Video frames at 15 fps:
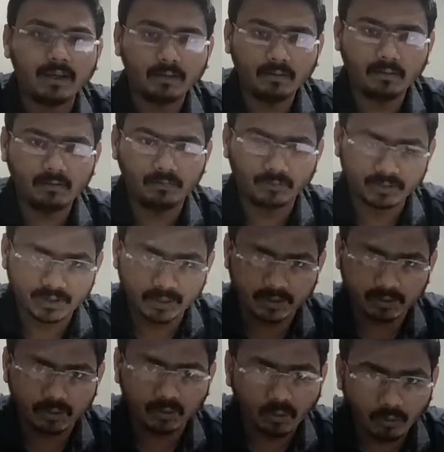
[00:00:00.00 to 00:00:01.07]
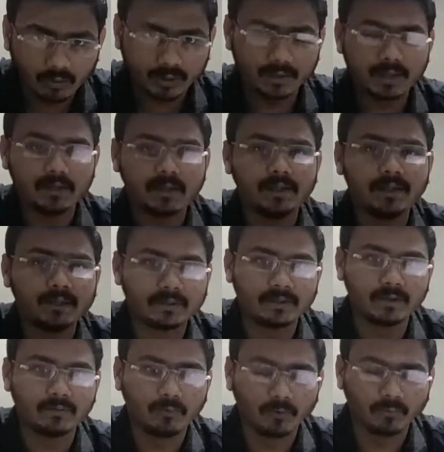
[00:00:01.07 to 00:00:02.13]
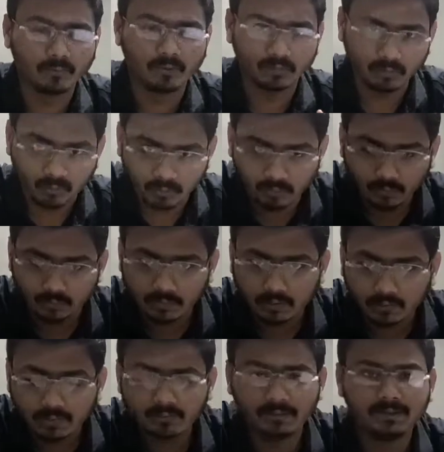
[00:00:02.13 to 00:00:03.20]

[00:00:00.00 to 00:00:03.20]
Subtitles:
In the future or in the Industry 4.0,